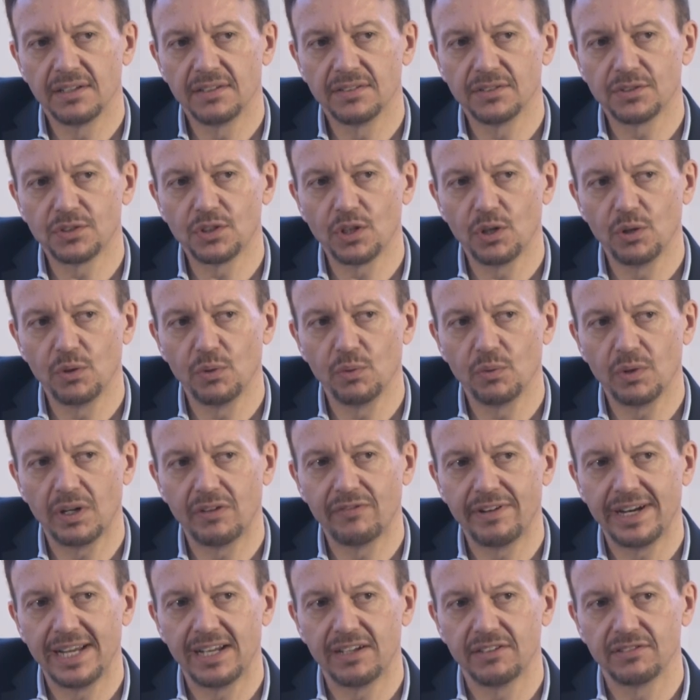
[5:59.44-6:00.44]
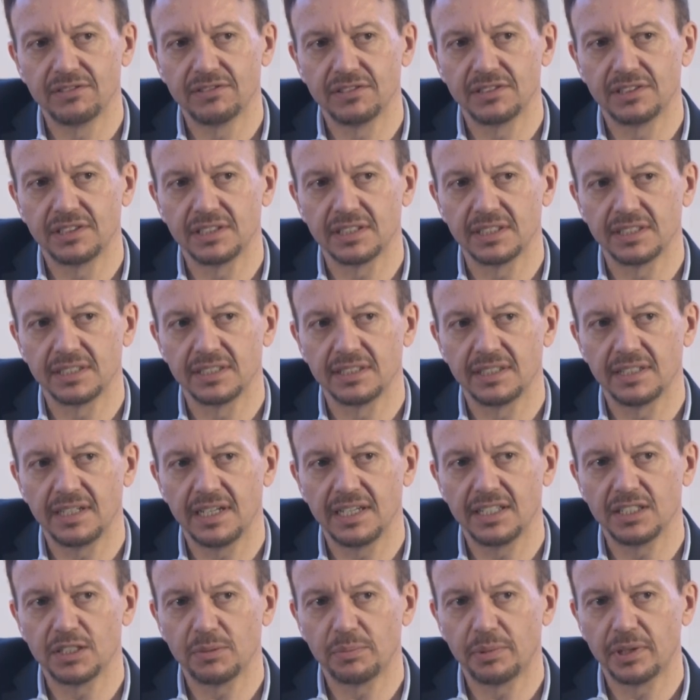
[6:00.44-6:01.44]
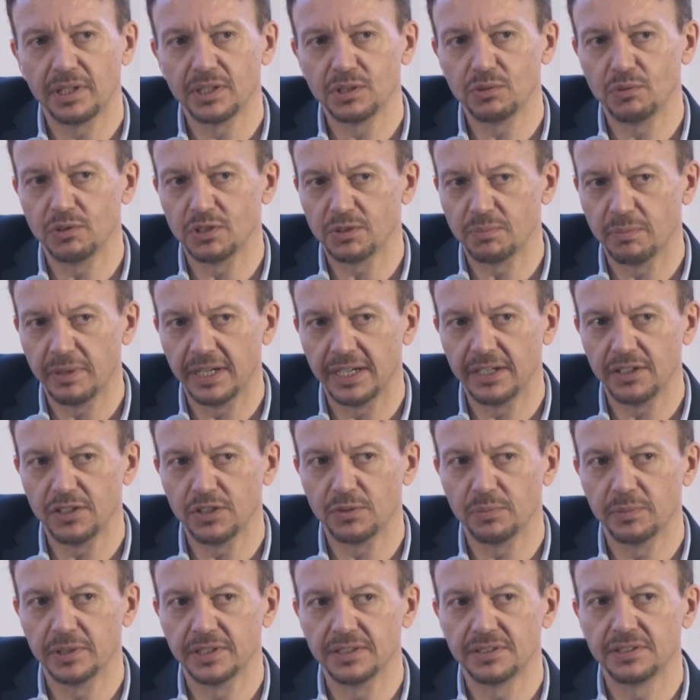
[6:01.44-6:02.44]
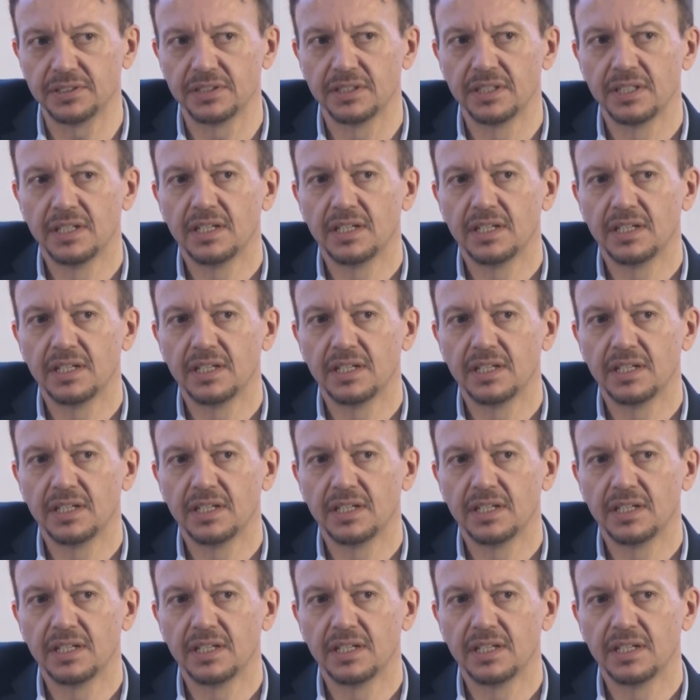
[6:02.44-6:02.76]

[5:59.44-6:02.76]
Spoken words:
so around enterprise risk management,